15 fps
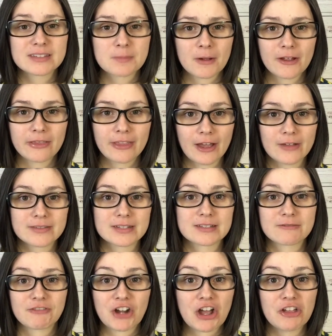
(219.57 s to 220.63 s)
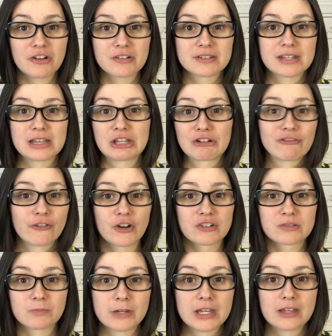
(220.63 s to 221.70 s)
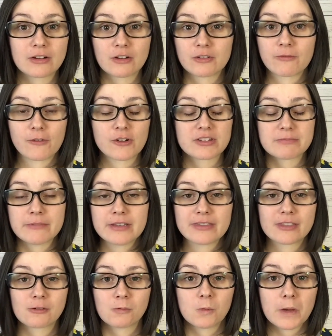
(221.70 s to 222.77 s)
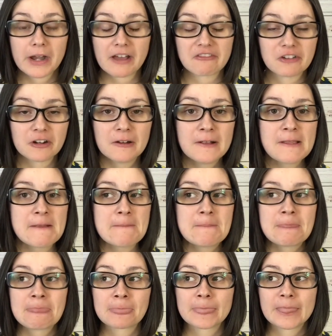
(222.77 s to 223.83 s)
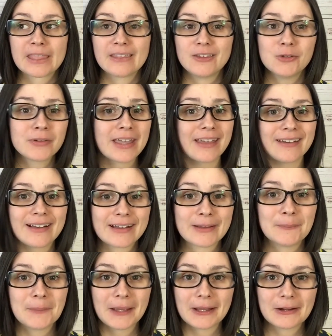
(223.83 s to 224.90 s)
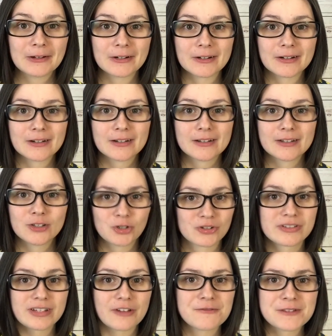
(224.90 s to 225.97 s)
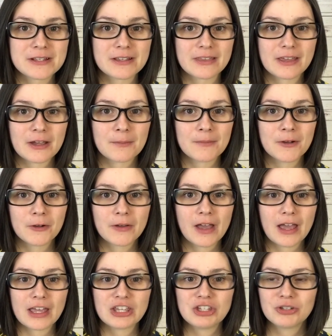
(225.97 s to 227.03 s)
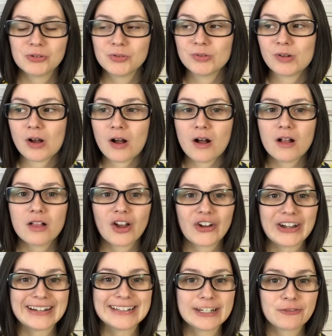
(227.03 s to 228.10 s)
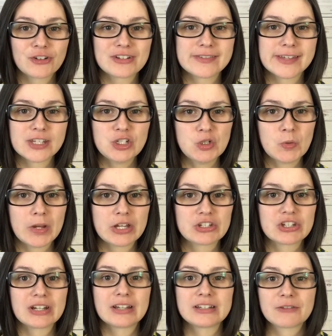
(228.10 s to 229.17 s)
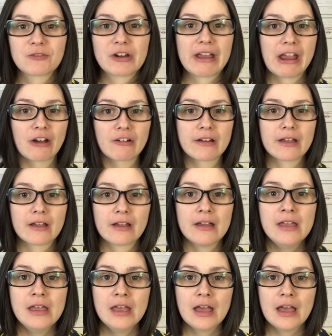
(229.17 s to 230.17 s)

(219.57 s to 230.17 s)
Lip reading: upon thousands of dollars in their first week or first month or whatever. You cannot compare yourselves to them, okay? You all are in a different situation, a different area,